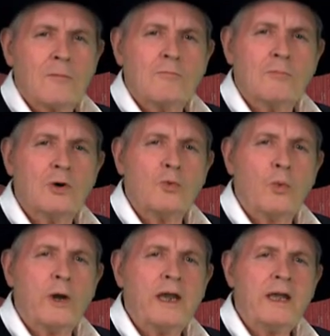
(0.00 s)

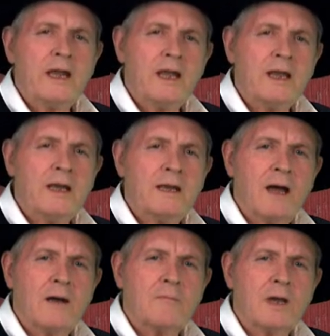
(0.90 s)
But we need
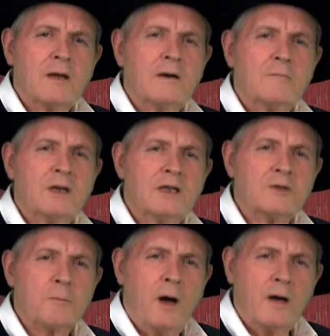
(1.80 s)
not become
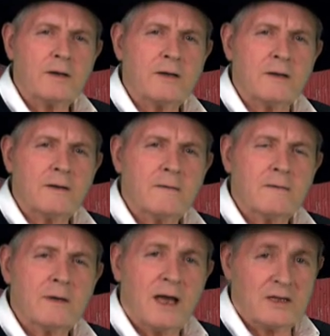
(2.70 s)
despondent
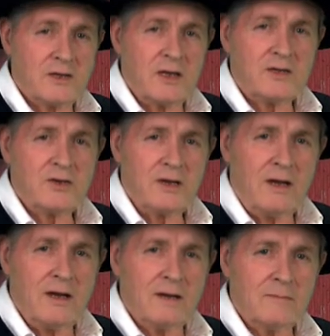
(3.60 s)
at such
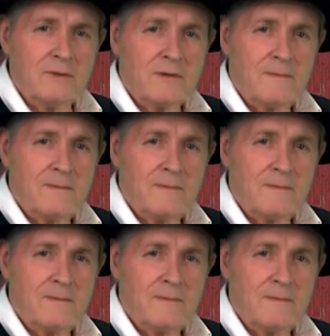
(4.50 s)
times.